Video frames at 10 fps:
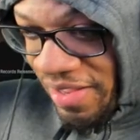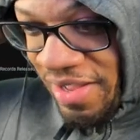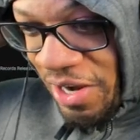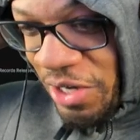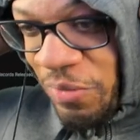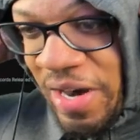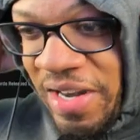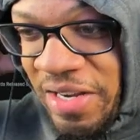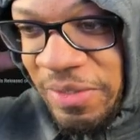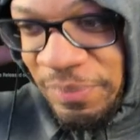Because right
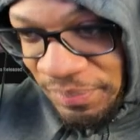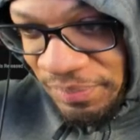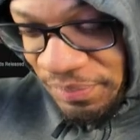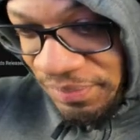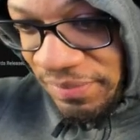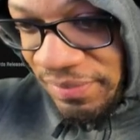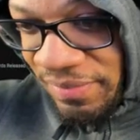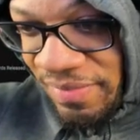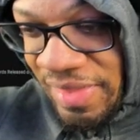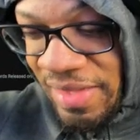now,
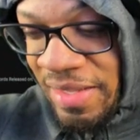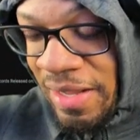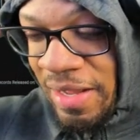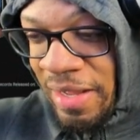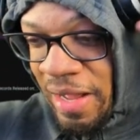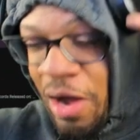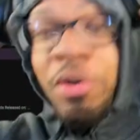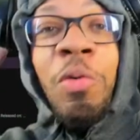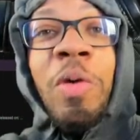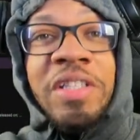I don't know
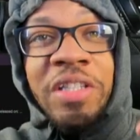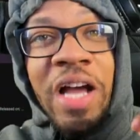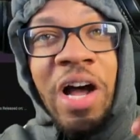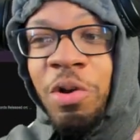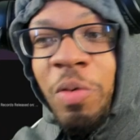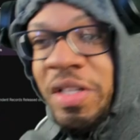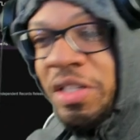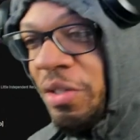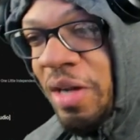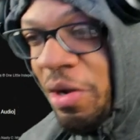what to do. I don't know what
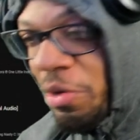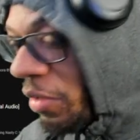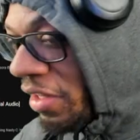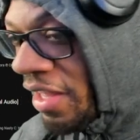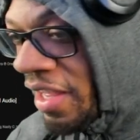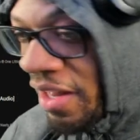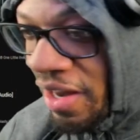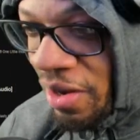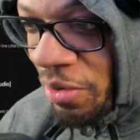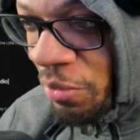to think. I
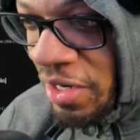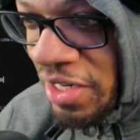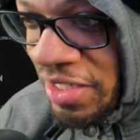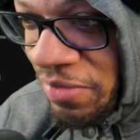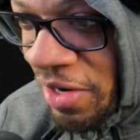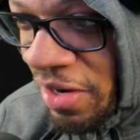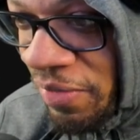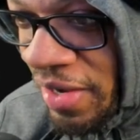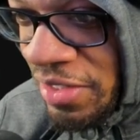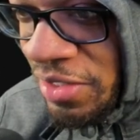don't know what it is. He's
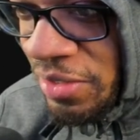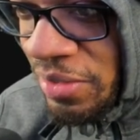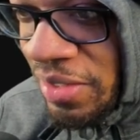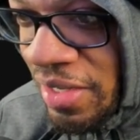verified too.